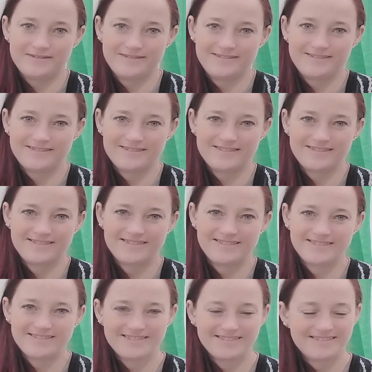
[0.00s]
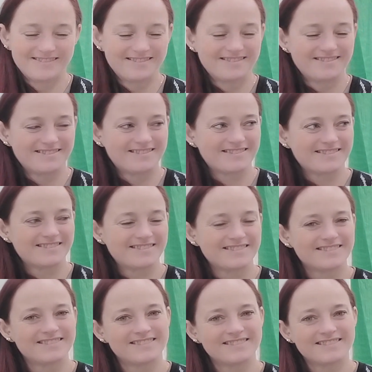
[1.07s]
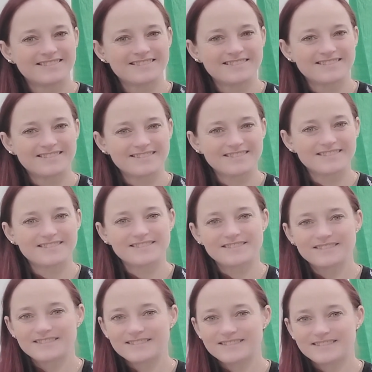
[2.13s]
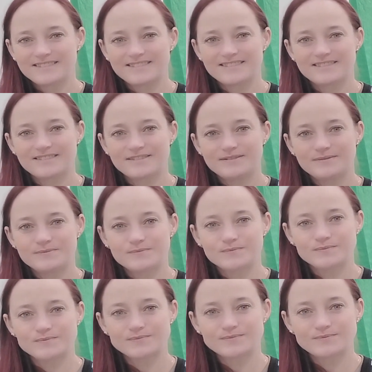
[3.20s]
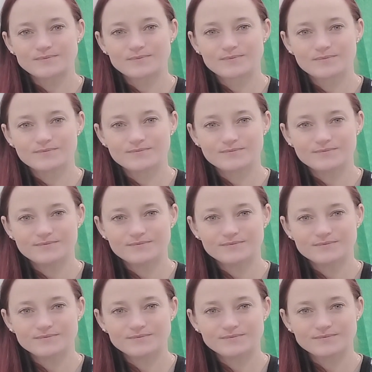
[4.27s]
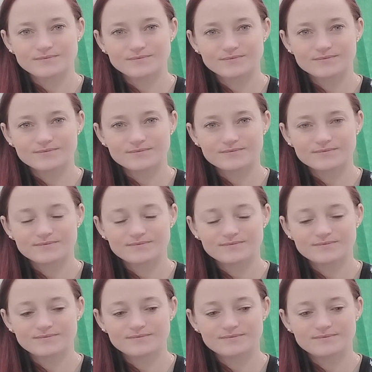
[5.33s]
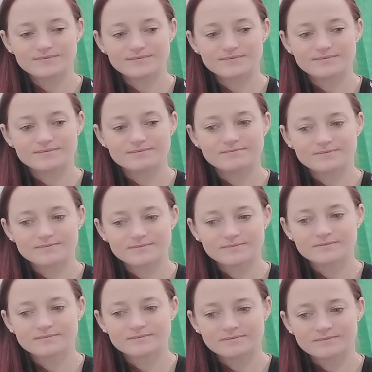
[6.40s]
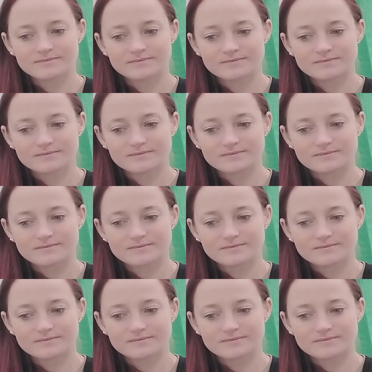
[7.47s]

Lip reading: No words are spoken by the person on screen.